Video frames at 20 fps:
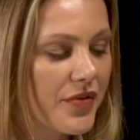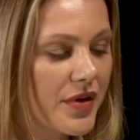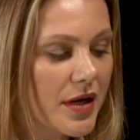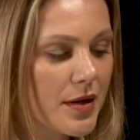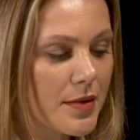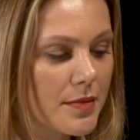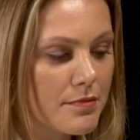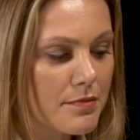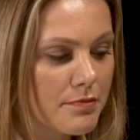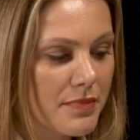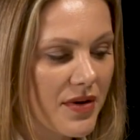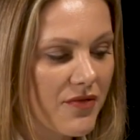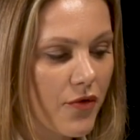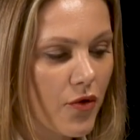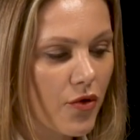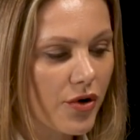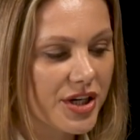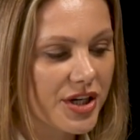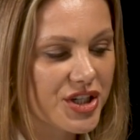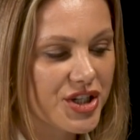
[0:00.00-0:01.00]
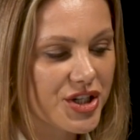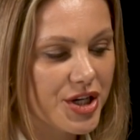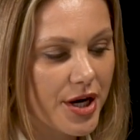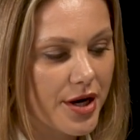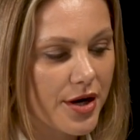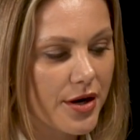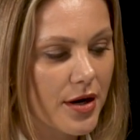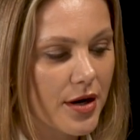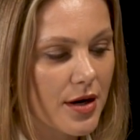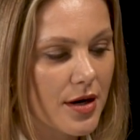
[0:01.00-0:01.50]
think before I
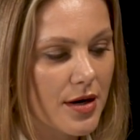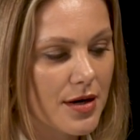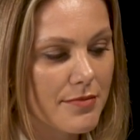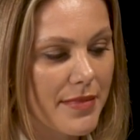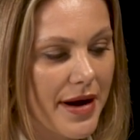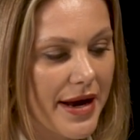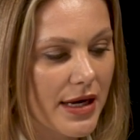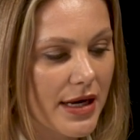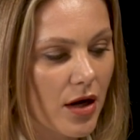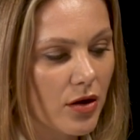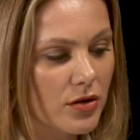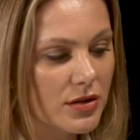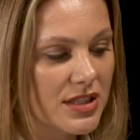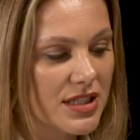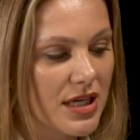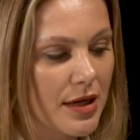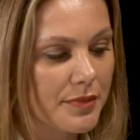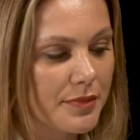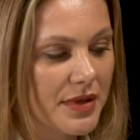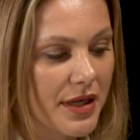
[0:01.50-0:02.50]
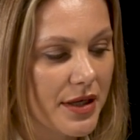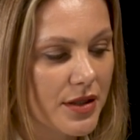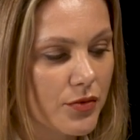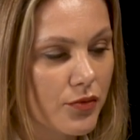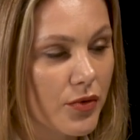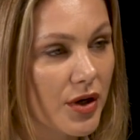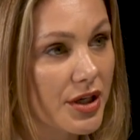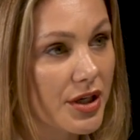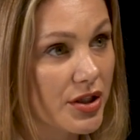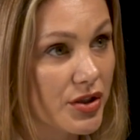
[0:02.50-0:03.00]
share my concept
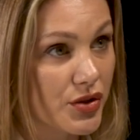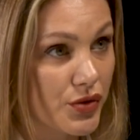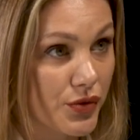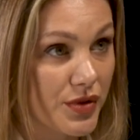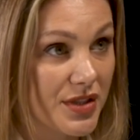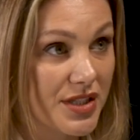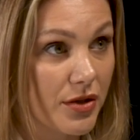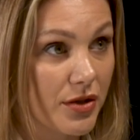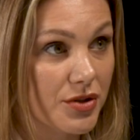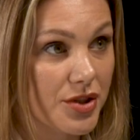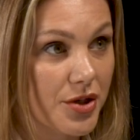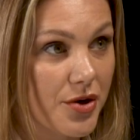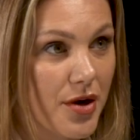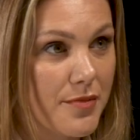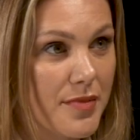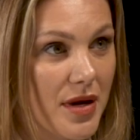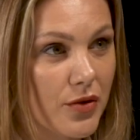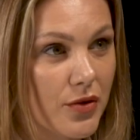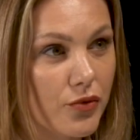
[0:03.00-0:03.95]
and what I do in Saudi Arabia,